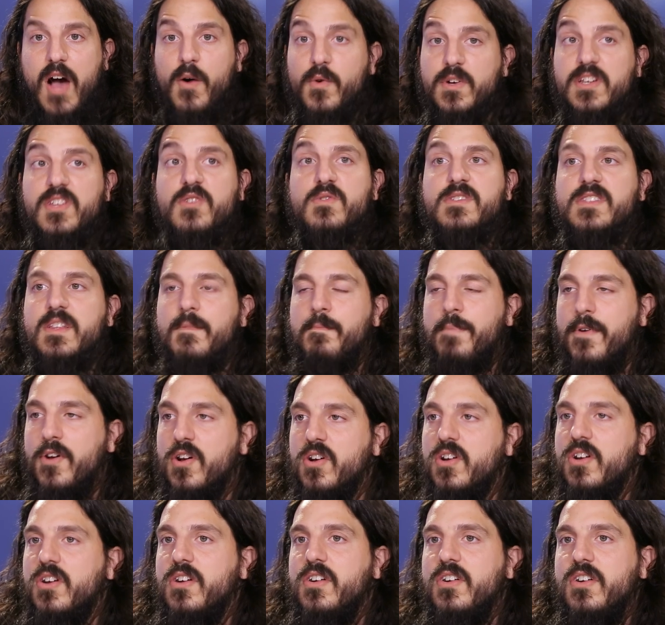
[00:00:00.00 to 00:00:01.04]
I would use You're the
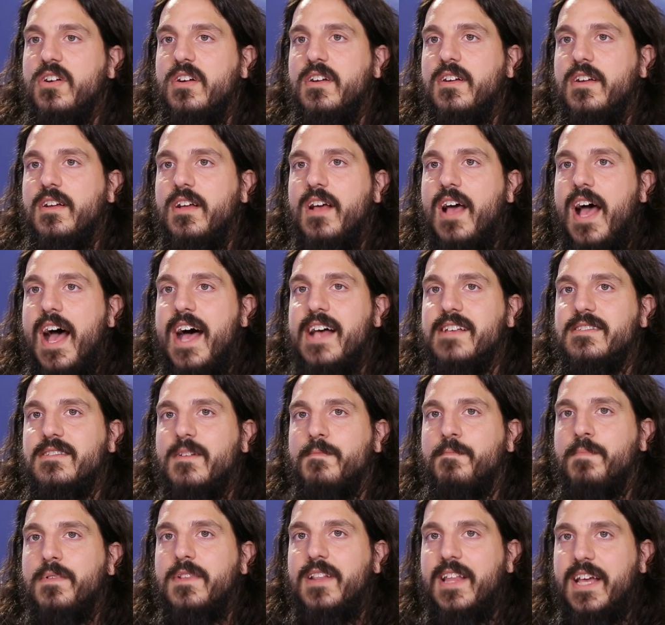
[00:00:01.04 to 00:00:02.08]
burger as a
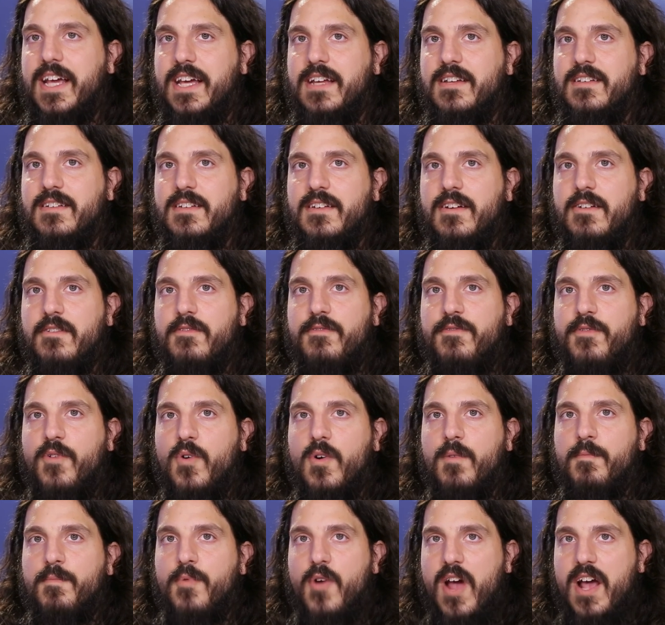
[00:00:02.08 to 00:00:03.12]
plate
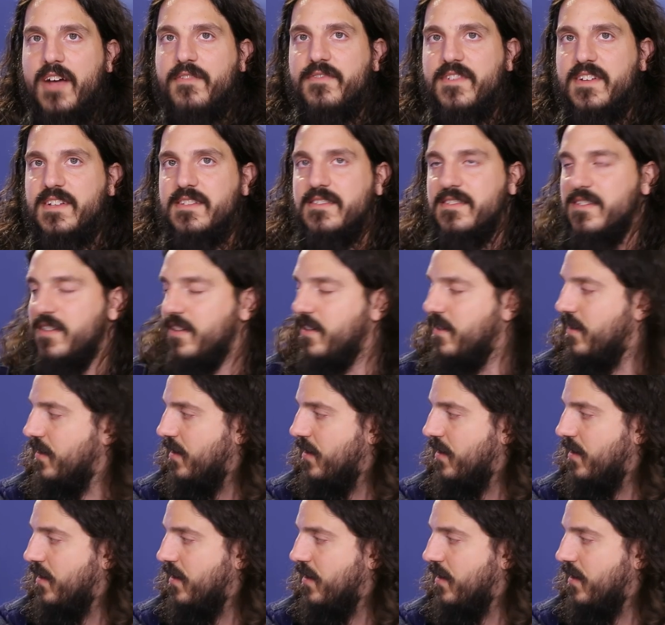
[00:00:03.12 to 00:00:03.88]
for breakfast.